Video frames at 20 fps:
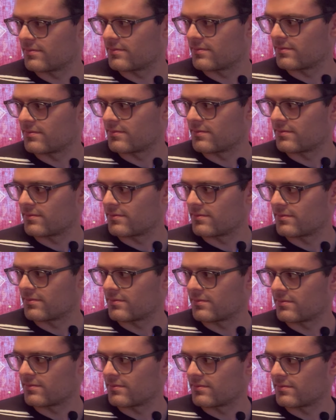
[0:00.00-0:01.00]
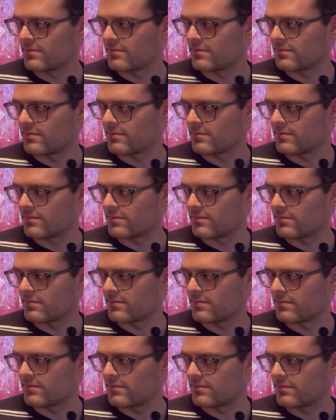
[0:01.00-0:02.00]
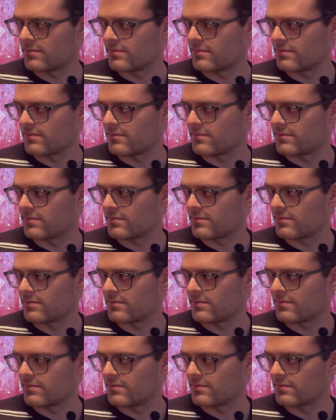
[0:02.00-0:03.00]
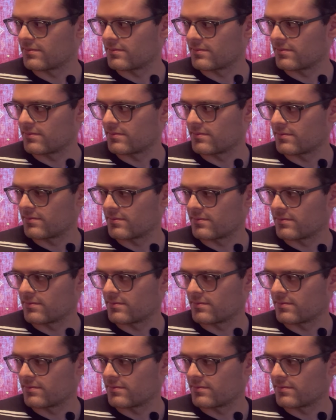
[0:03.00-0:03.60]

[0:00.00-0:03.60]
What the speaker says: The person shown says nothing.